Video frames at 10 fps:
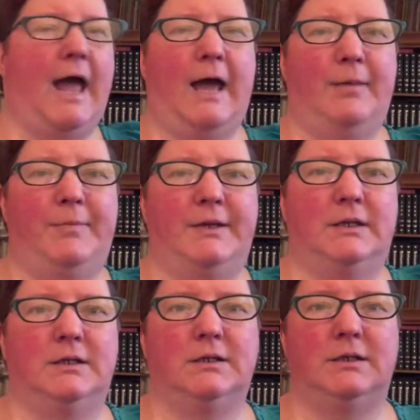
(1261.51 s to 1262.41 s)

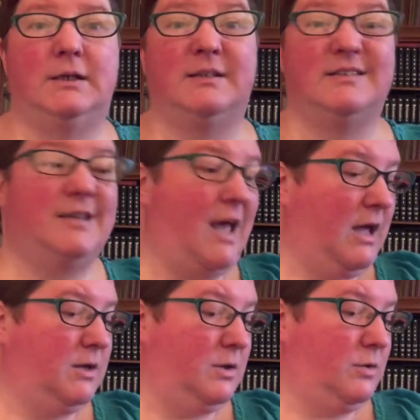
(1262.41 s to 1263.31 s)
happen, and it's not
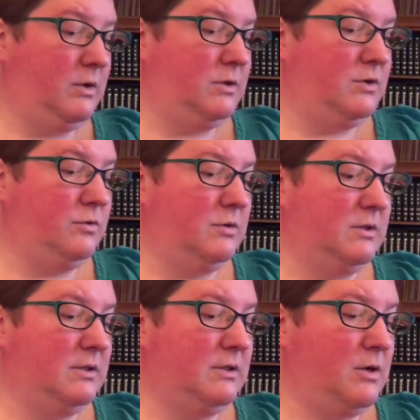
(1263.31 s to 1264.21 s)
going to,
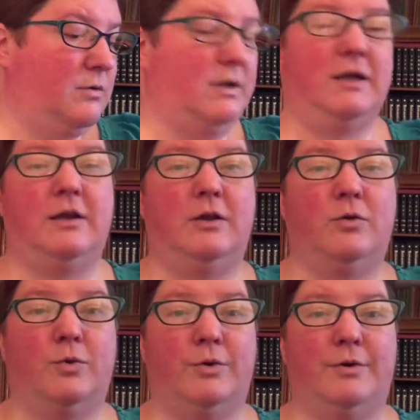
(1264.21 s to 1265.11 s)
because it's already
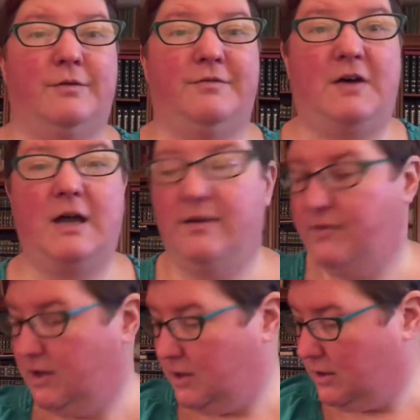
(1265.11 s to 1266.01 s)
4:45
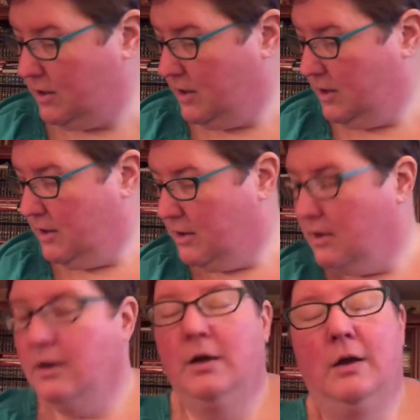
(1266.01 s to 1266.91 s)
here,
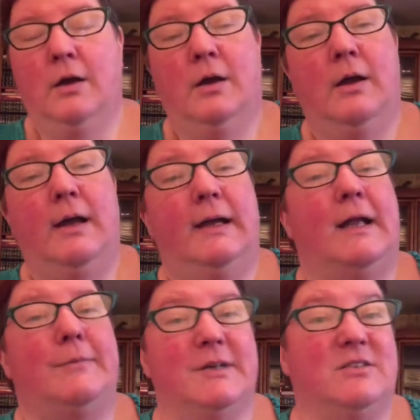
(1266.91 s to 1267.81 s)
and
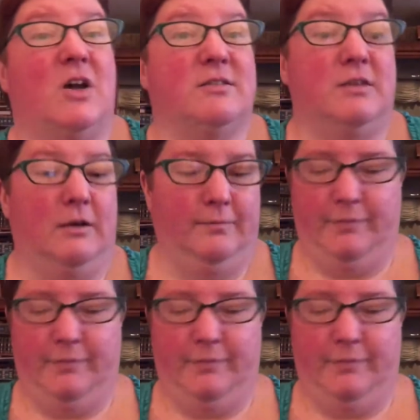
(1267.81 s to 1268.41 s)
I'm exhausted.